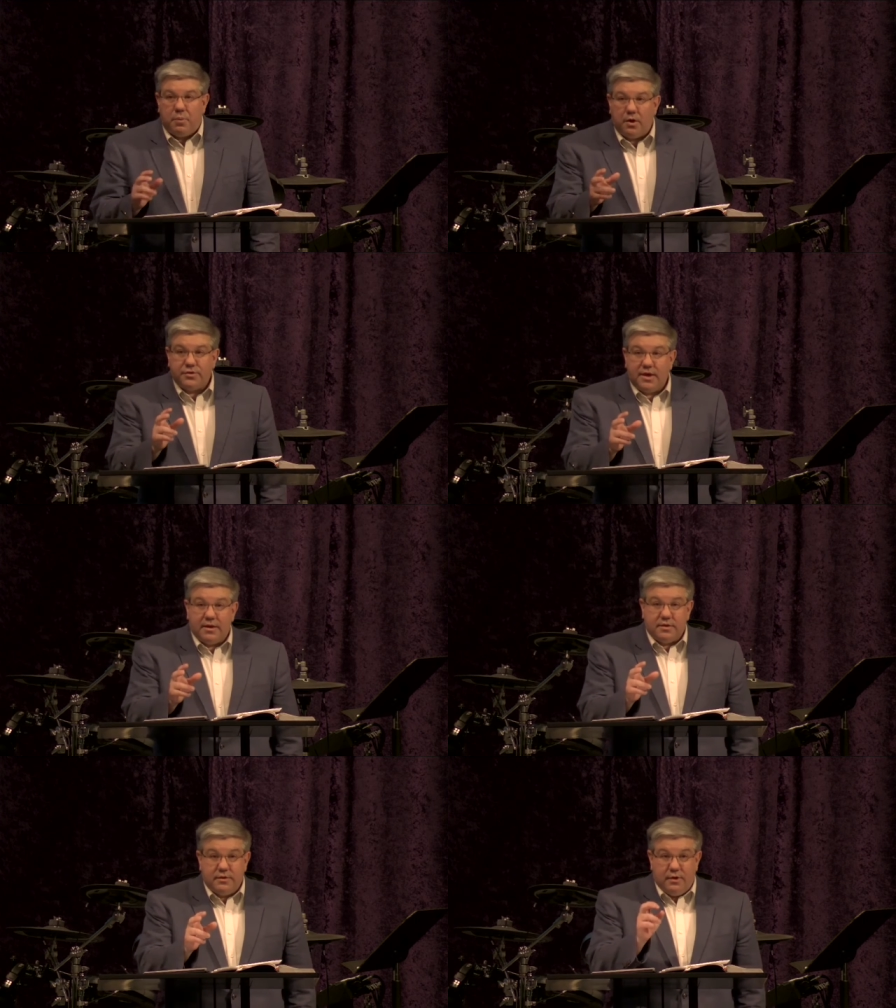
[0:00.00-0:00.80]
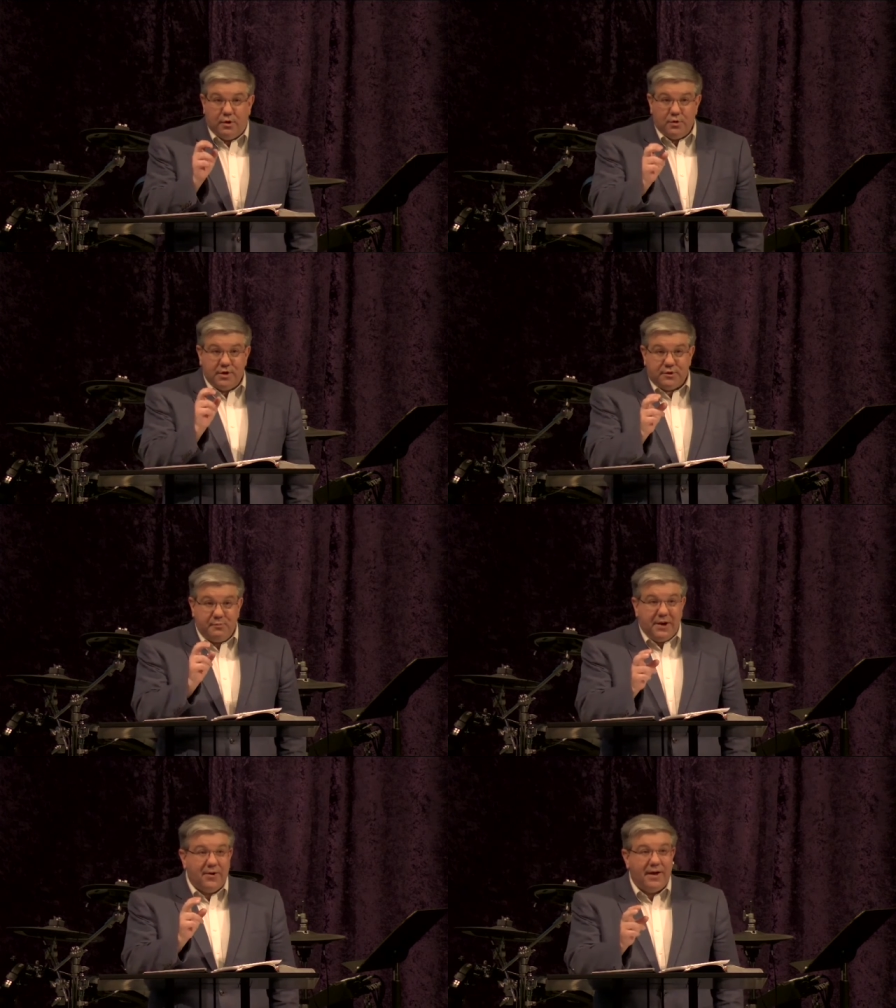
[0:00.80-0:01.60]
Paul says the Holy
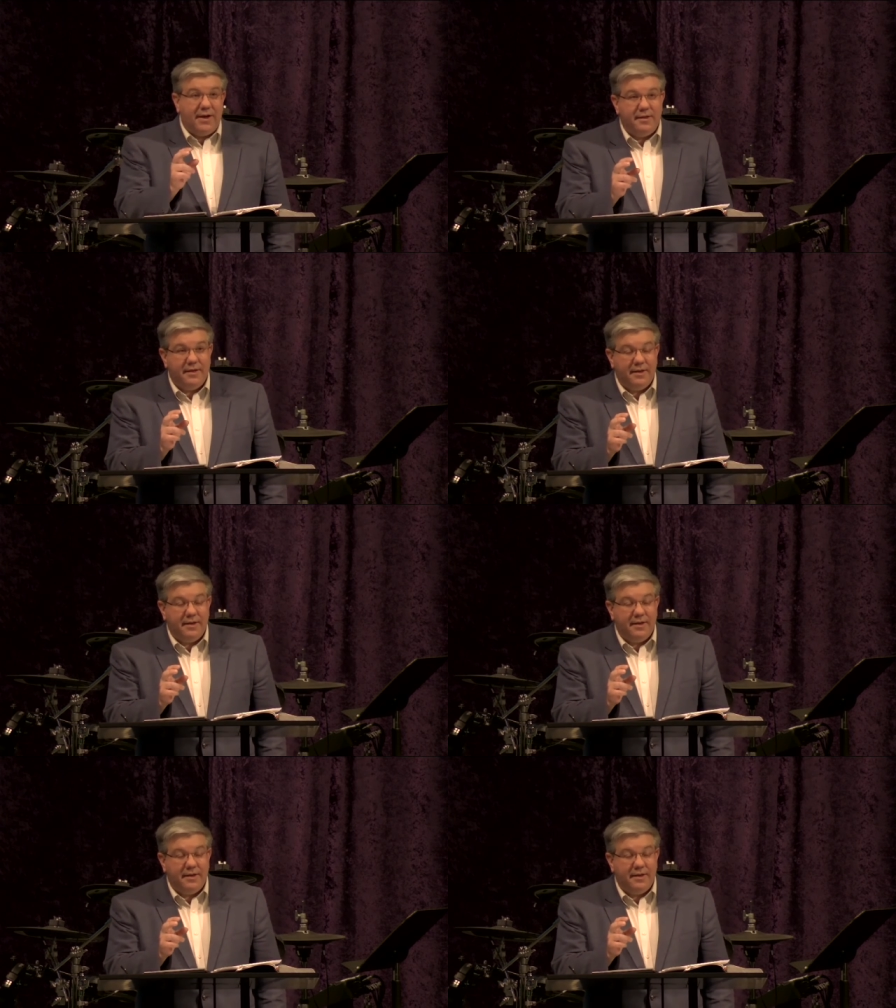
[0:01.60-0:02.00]
Spirit